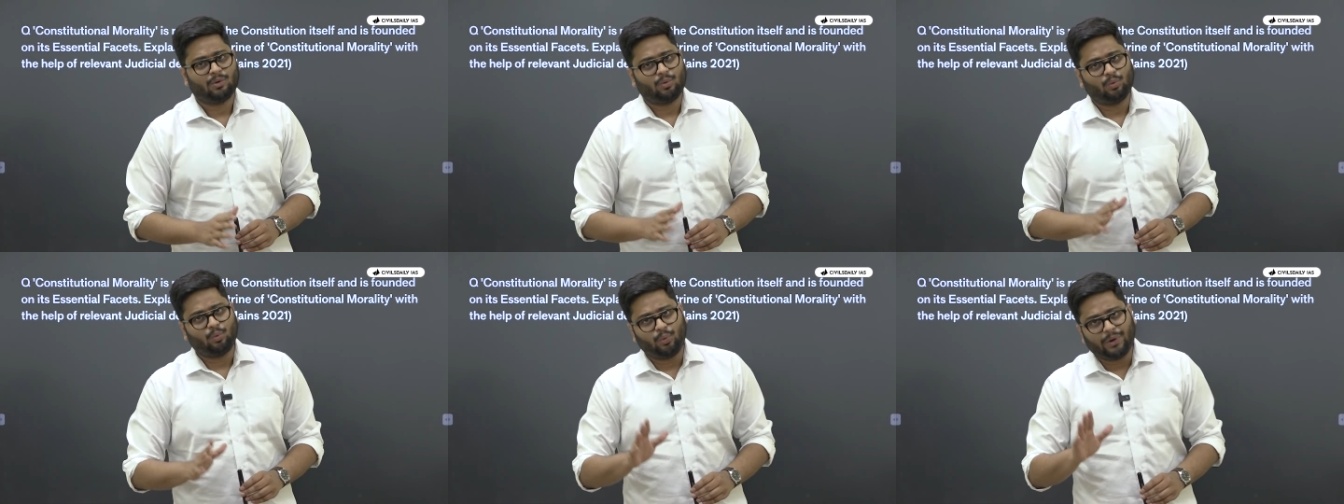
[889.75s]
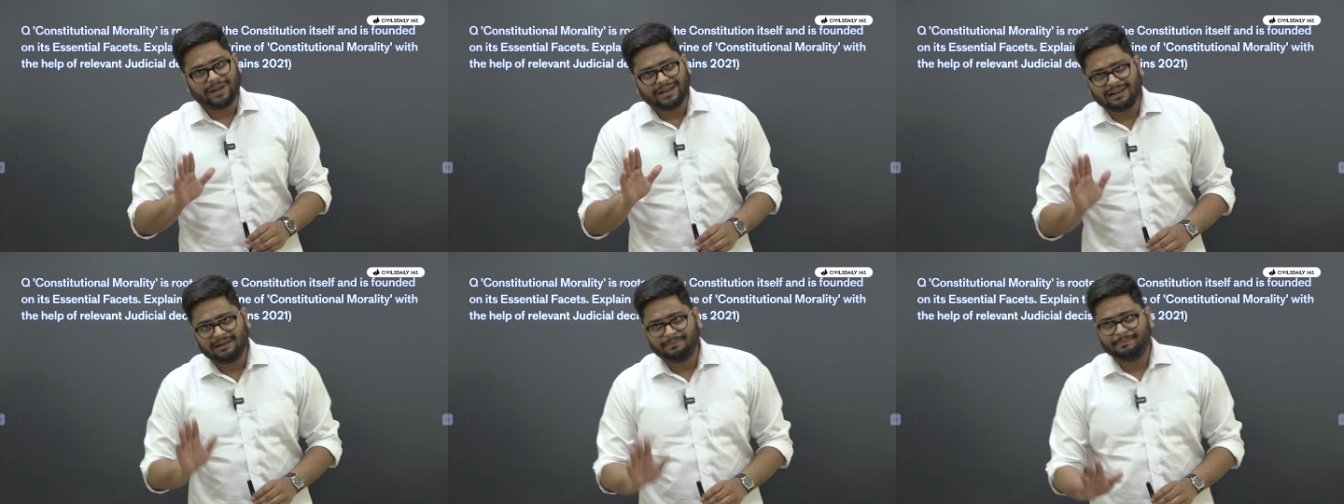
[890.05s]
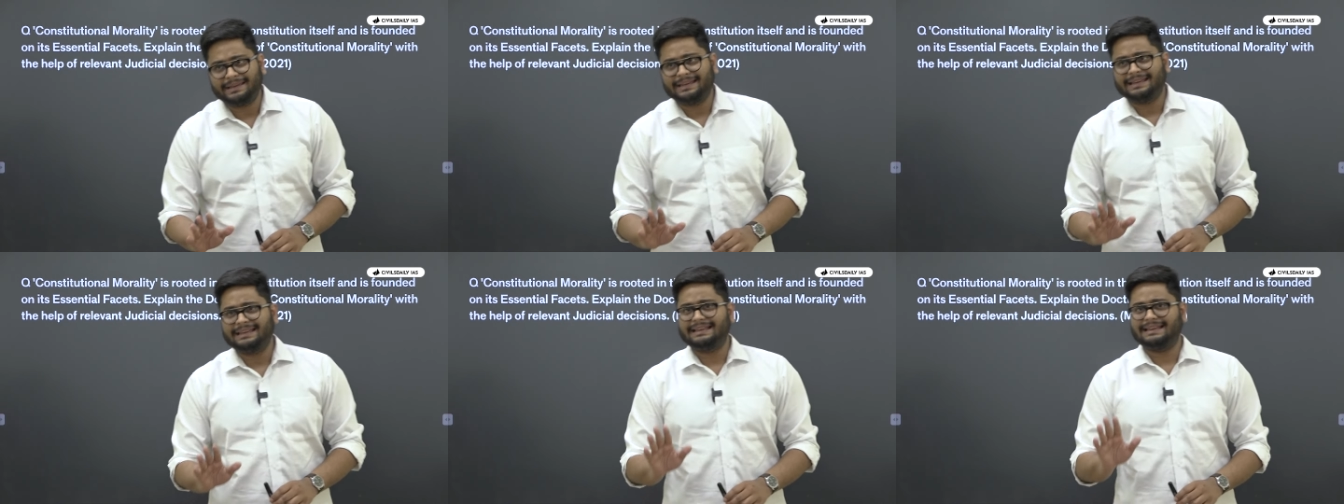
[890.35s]
will
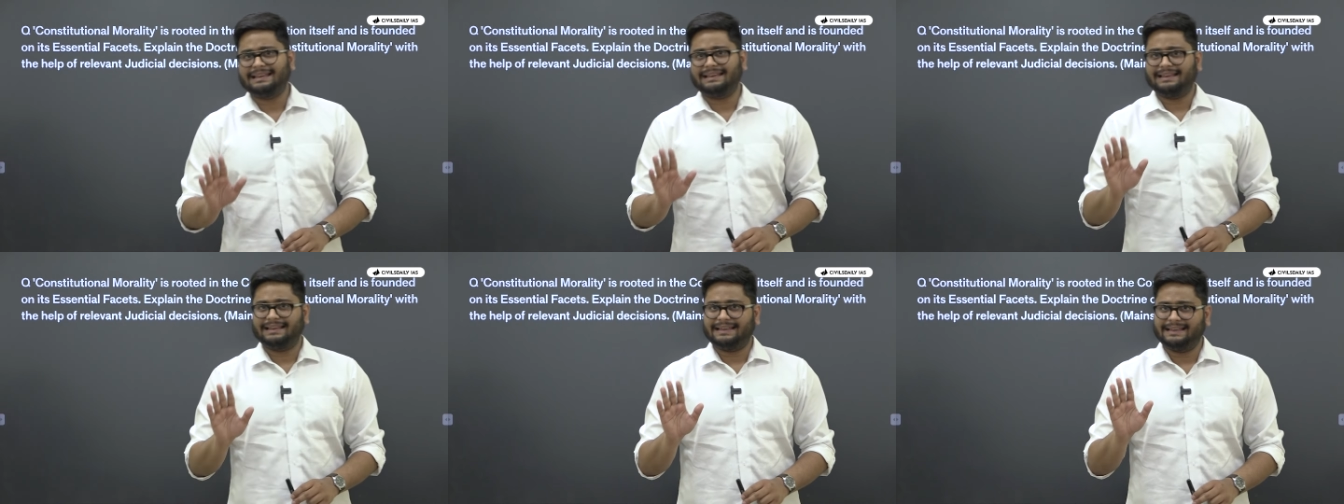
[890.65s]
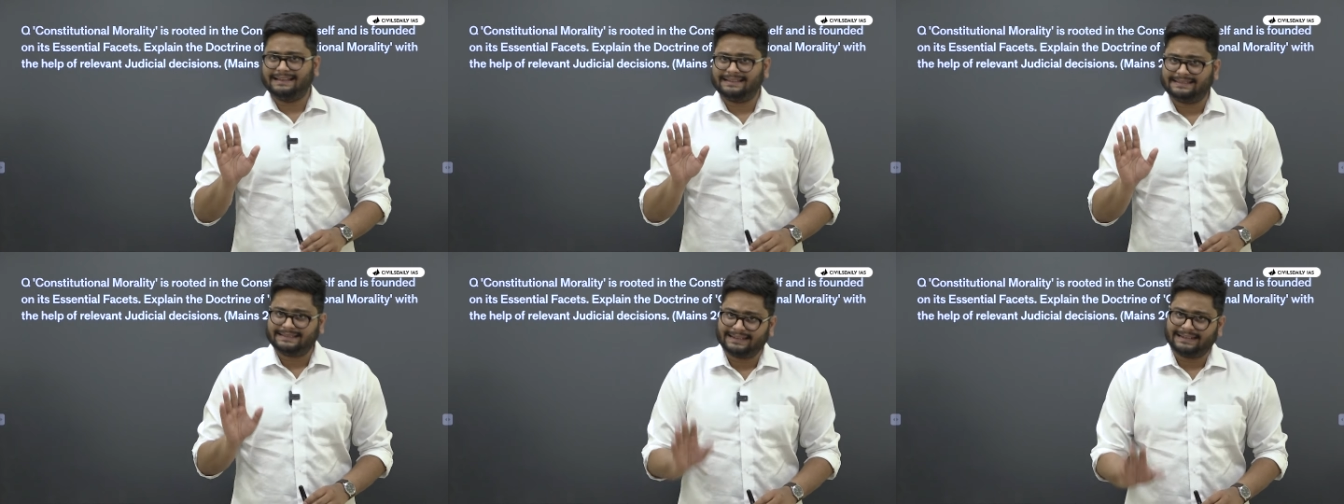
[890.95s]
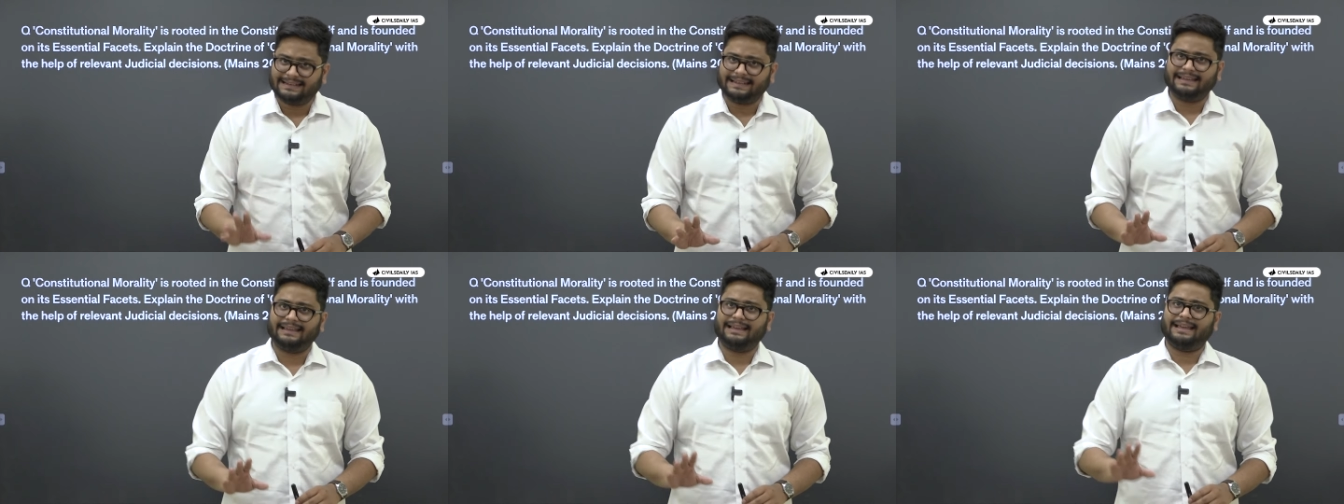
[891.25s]
be
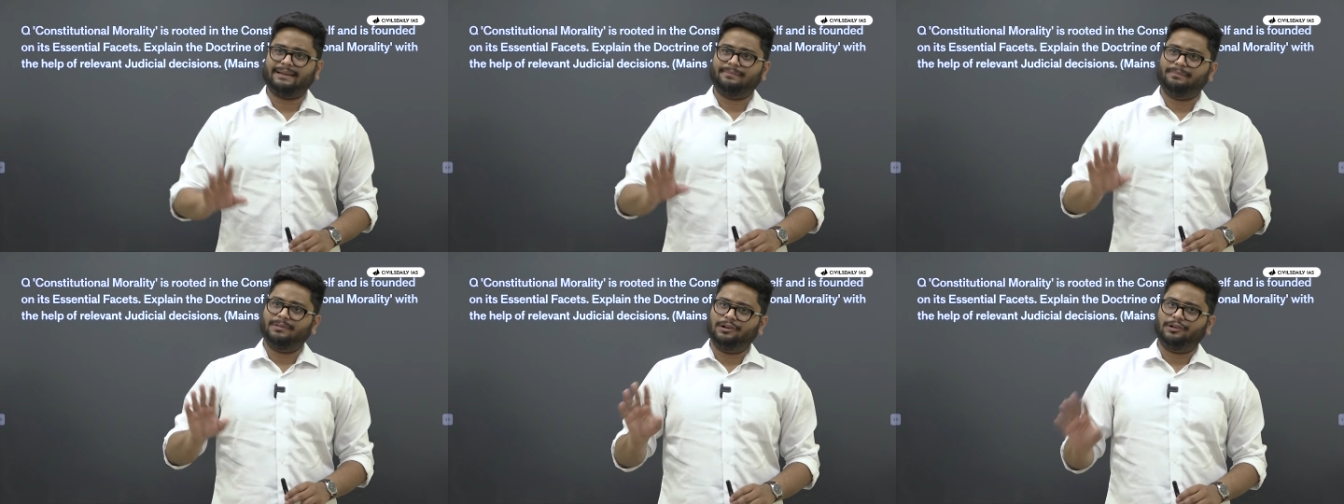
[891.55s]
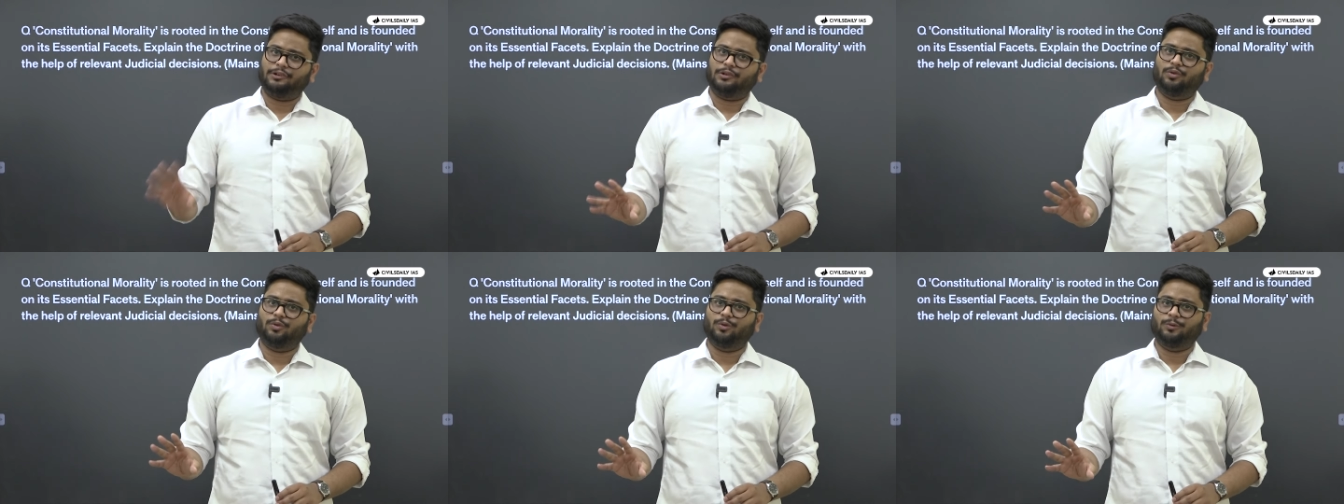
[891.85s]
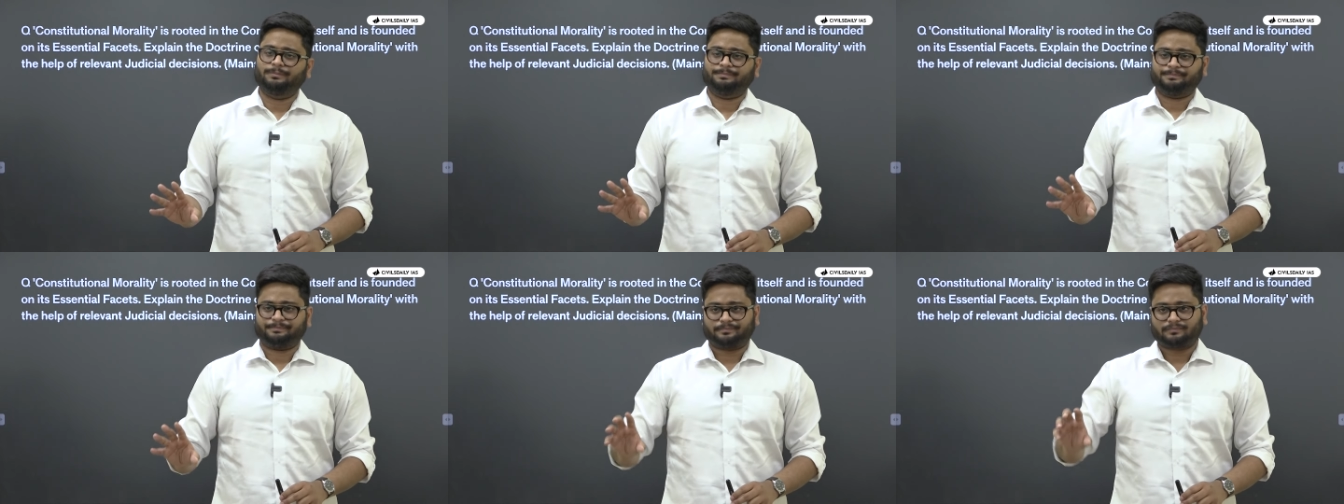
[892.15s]
easily able
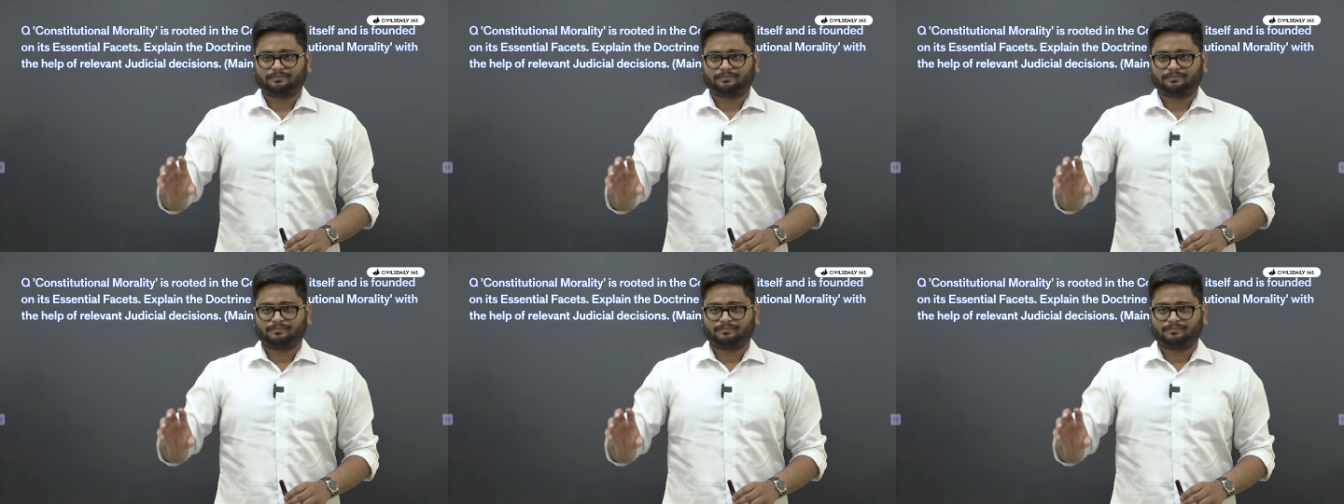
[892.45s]
to